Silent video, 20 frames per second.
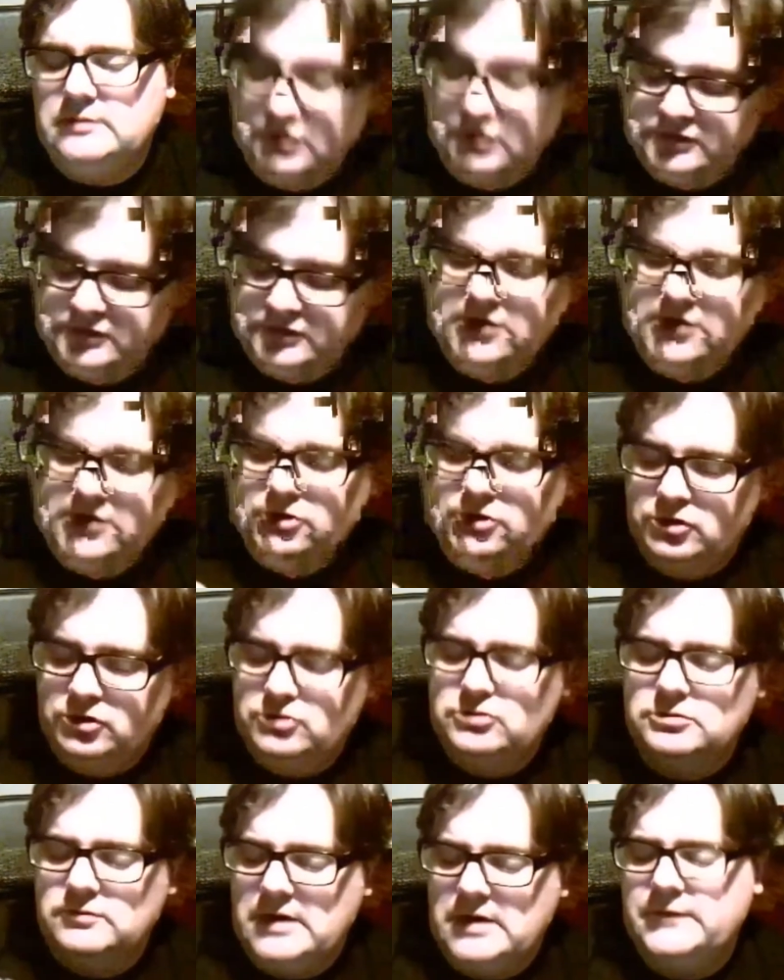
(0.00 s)
Google,
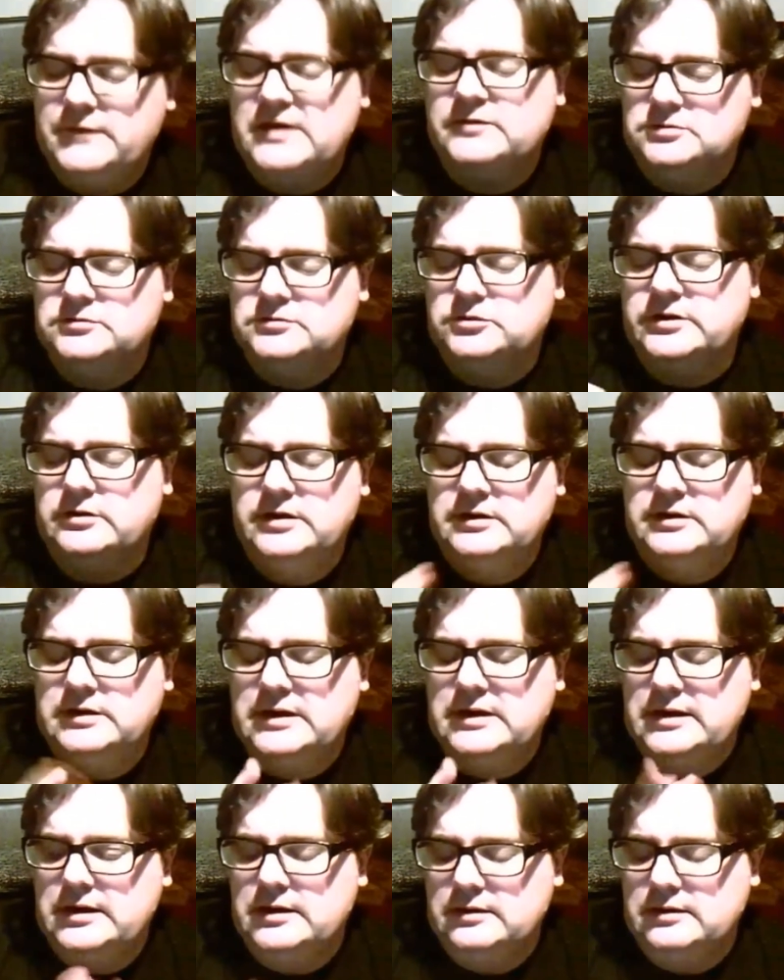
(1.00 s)
Facebook, Twitter, and